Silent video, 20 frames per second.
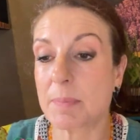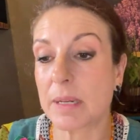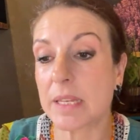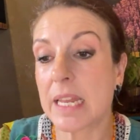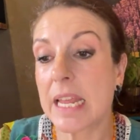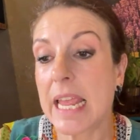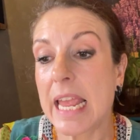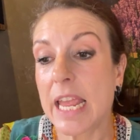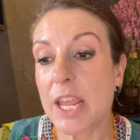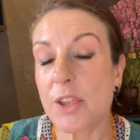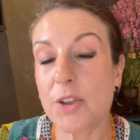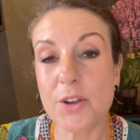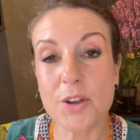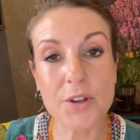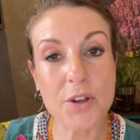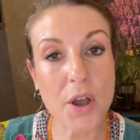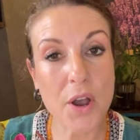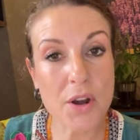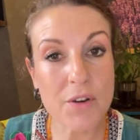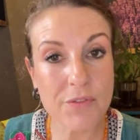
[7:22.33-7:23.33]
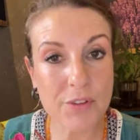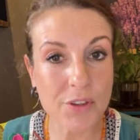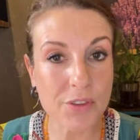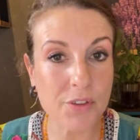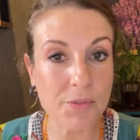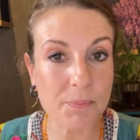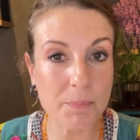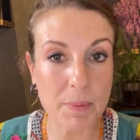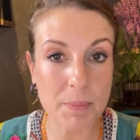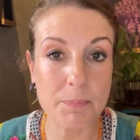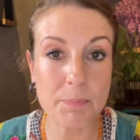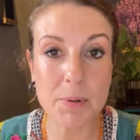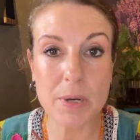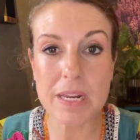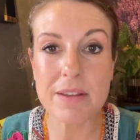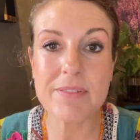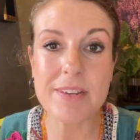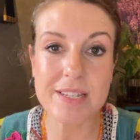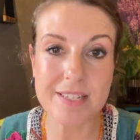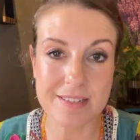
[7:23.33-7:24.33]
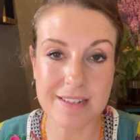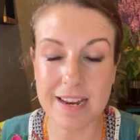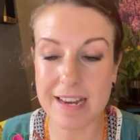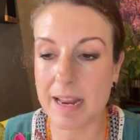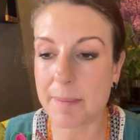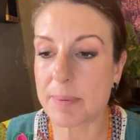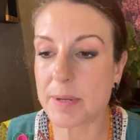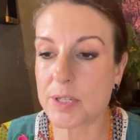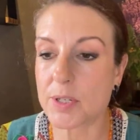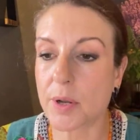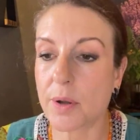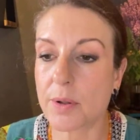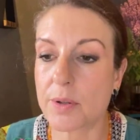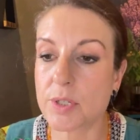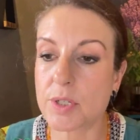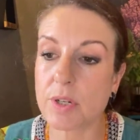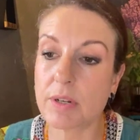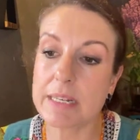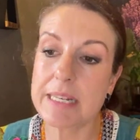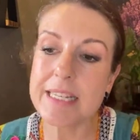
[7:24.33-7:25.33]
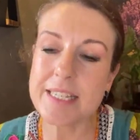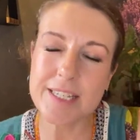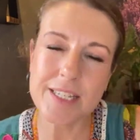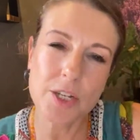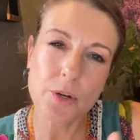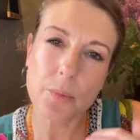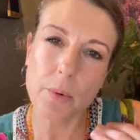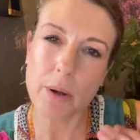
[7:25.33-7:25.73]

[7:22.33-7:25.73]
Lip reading: but you can go and view the previous 10 episodes to listen